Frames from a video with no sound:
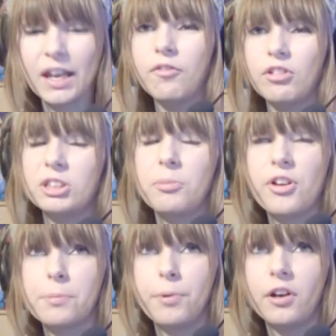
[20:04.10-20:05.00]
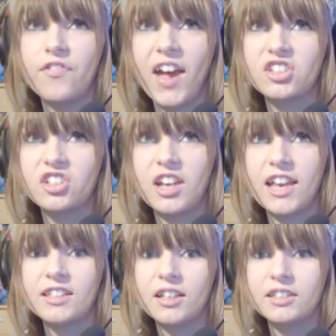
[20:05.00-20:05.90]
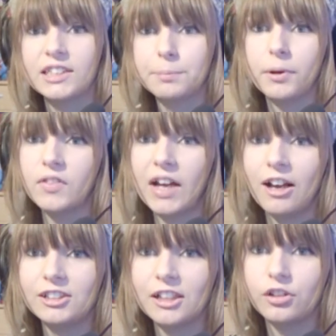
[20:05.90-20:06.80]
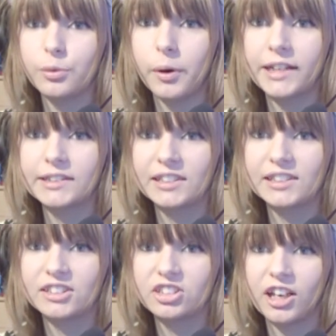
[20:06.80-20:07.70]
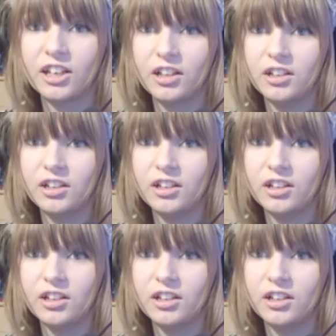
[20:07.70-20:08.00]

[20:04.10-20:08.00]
But someone who's a perfectionist, she's burnt the house down twice, hasn't she?